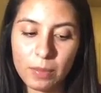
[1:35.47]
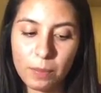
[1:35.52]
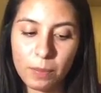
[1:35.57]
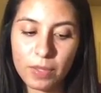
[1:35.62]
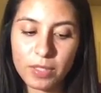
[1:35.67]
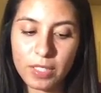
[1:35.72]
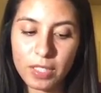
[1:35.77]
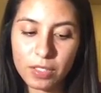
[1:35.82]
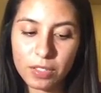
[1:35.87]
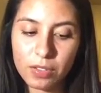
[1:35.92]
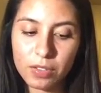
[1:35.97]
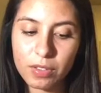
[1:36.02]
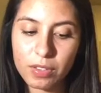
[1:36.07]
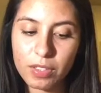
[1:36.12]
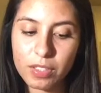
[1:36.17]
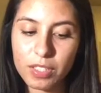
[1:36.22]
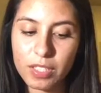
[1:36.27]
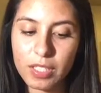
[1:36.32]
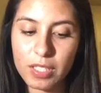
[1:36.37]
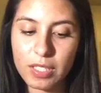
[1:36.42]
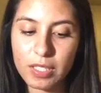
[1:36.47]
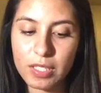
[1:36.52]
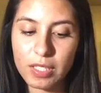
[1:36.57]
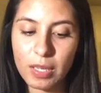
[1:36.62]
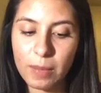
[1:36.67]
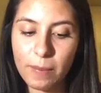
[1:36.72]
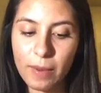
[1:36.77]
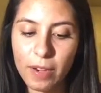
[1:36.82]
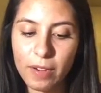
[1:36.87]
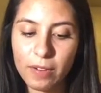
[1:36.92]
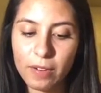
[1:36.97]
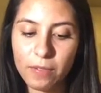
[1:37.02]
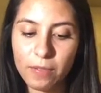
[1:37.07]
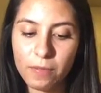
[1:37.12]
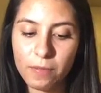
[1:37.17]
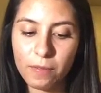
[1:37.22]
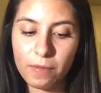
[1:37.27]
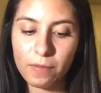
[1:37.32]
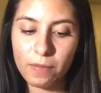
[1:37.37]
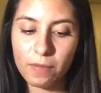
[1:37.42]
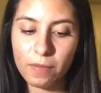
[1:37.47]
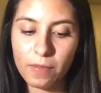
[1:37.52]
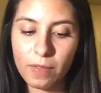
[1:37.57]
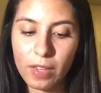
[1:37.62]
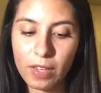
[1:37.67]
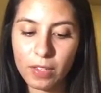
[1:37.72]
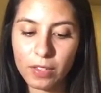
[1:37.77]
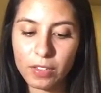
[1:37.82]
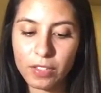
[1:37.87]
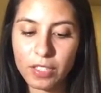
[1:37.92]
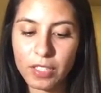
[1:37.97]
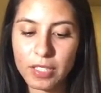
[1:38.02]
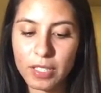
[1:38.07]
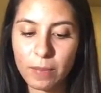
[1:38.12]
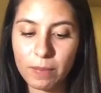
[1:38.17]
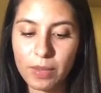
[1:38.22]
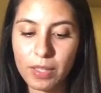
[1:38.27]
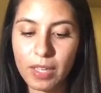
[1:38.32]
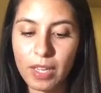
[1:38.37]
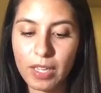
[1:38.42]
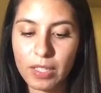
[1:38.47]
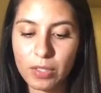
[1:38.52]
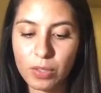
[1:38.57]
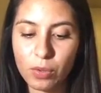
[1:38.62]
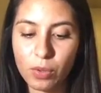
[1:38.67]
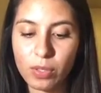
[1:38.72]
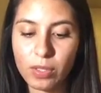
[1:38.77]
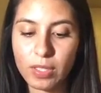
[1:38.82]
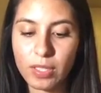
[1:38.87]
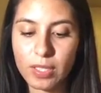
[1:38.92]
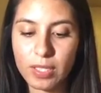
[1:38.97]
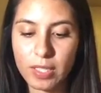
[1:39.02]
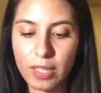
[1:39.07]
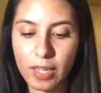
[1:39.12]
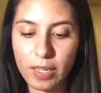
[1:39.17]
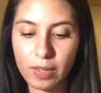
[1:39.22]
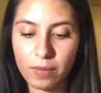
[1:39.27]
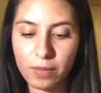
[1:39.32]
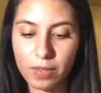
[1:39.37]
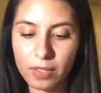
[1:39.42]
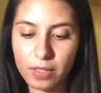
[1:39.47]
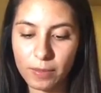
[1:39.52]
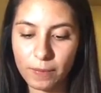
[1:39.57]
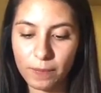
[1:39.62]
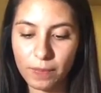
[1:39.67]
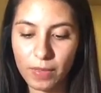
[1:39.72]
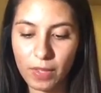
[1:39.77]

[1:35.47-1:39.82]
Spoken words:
Potential energy is the amount of energy something has stored inside of it.